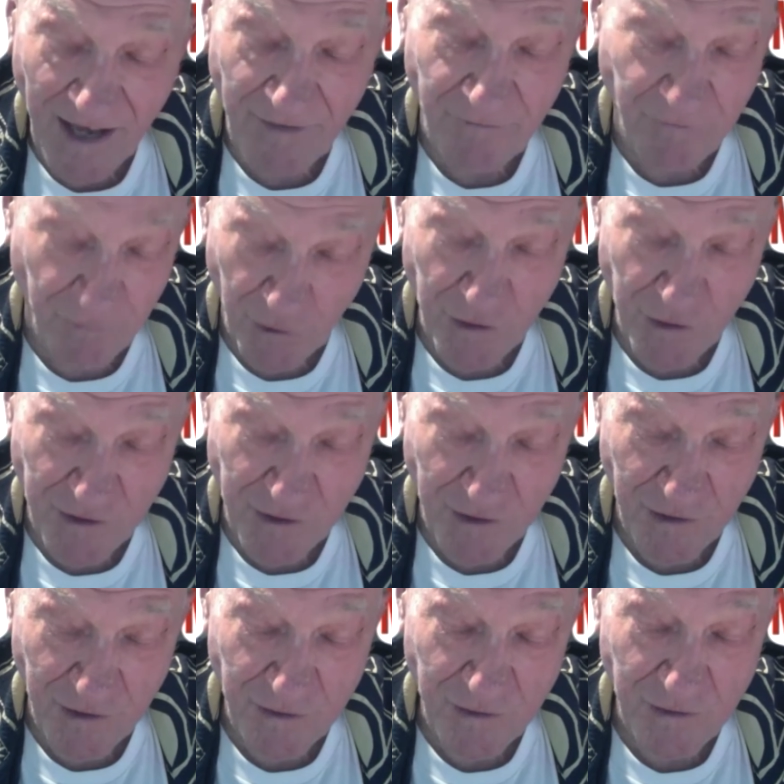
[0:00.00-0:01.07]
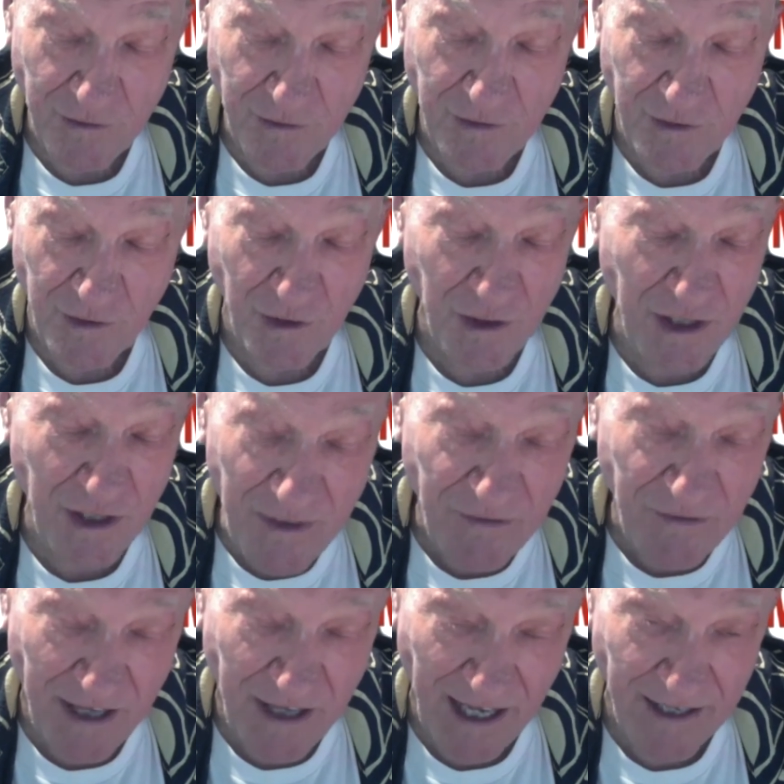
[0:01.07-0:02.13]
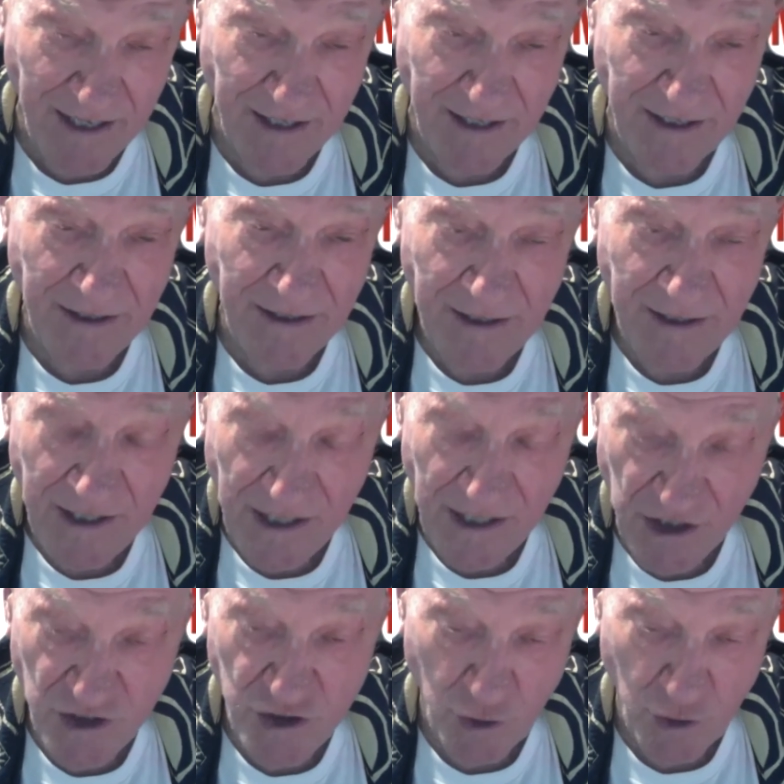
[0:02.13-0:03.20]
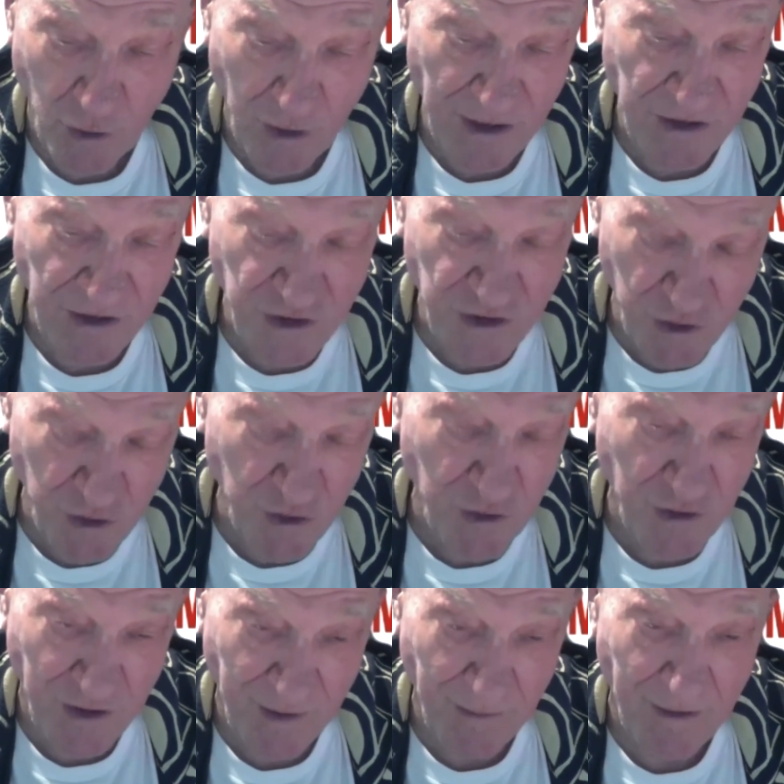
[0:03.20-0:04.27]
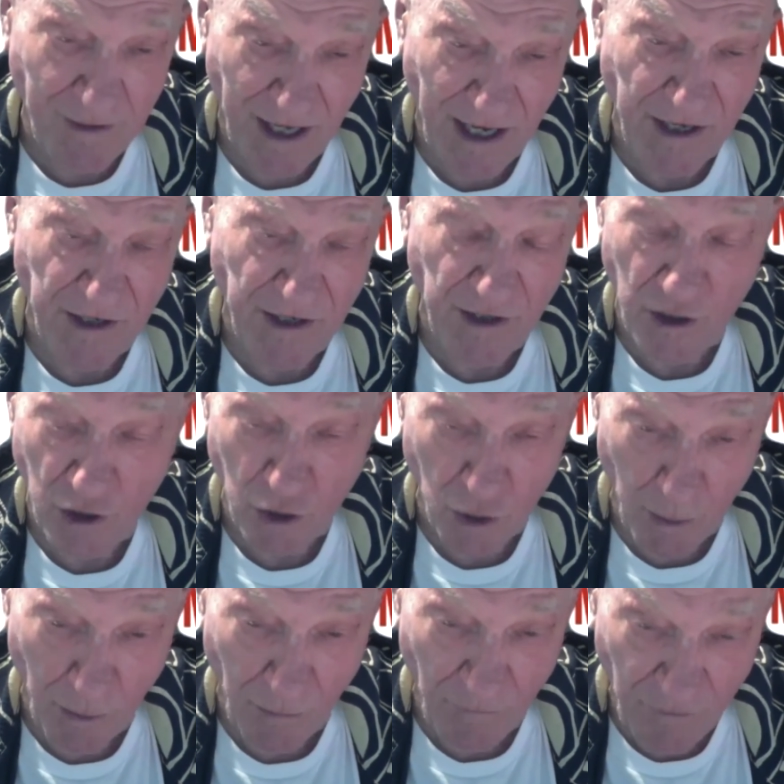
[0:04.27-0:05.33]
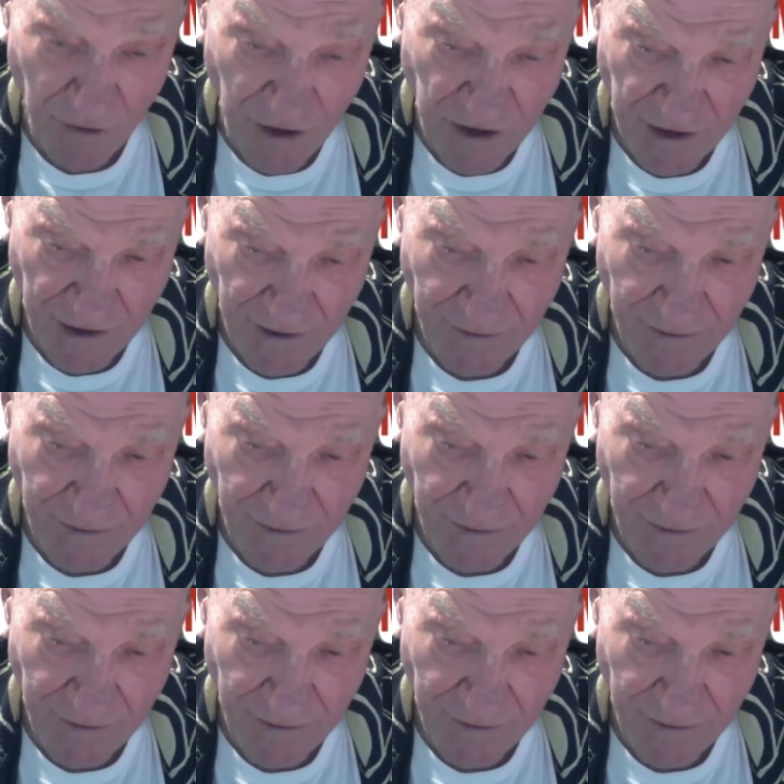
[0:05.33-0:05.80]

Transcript: first to, to leave Canada and join Junior Team Canada in Global Vision,